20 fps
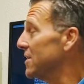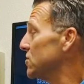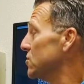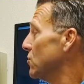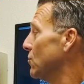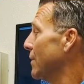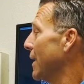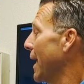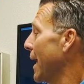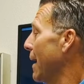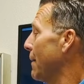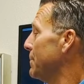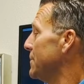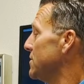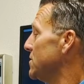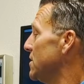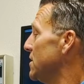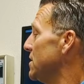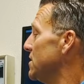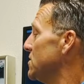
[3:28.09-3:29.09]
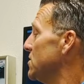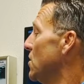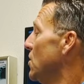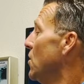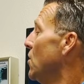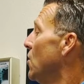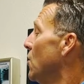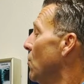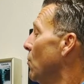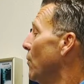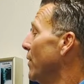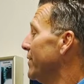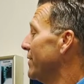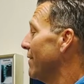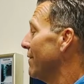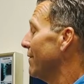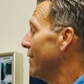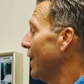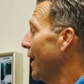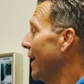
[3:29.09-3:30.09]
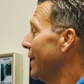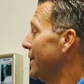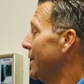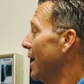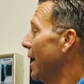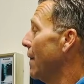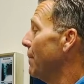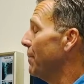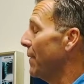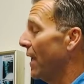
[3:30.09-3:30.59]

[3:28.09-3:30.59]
So what happens is when they're lined up